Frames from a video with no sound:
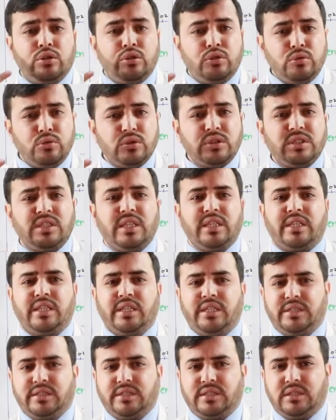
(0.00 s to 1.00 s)
2
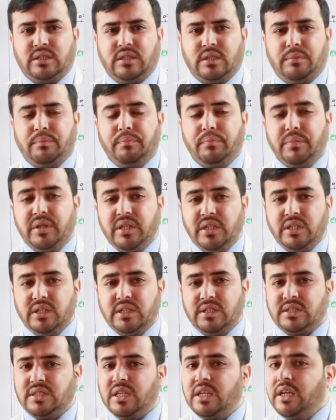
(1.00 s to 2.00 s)
seconds.
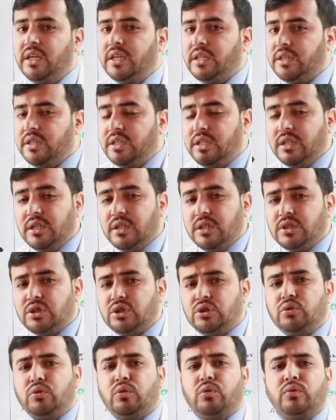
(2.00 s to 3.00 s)
Means
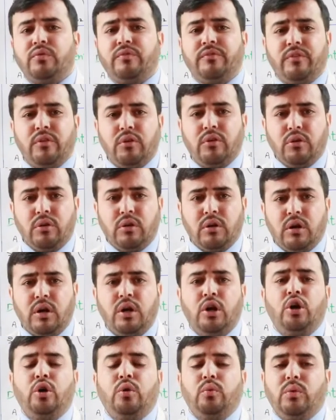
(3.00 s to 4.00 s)
these two
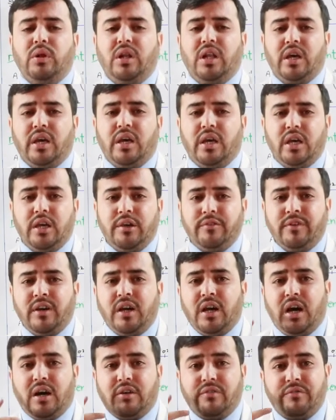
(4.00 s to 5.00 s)
flow will have
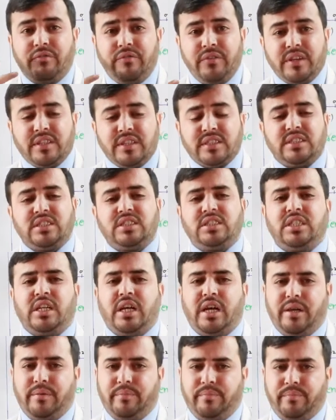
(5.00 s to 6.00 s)
a fixed
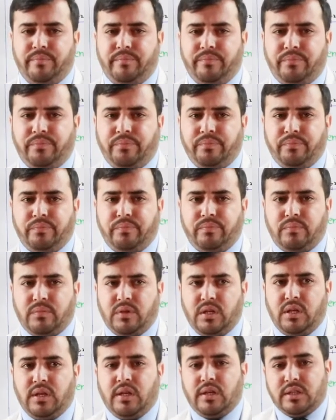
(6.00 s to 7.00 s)
time
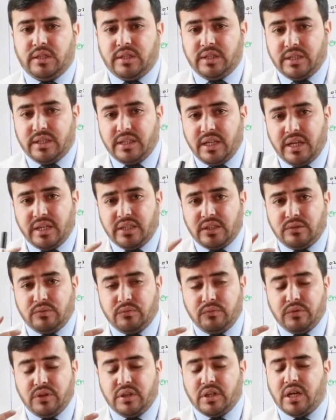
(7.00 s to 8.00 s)
that
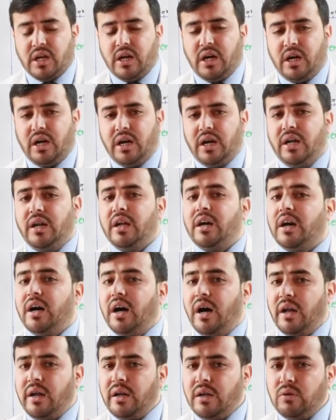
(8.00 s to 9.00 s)
we call
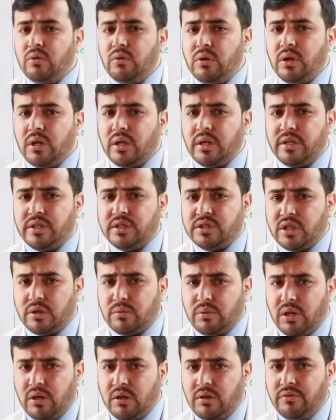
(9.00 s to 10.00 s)
a regular
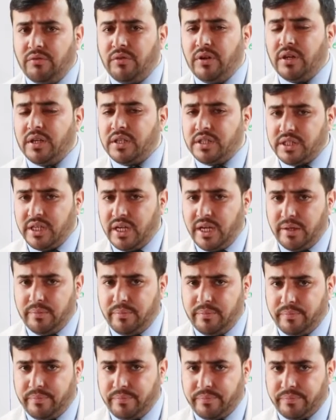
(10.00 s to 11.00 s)
interval of time.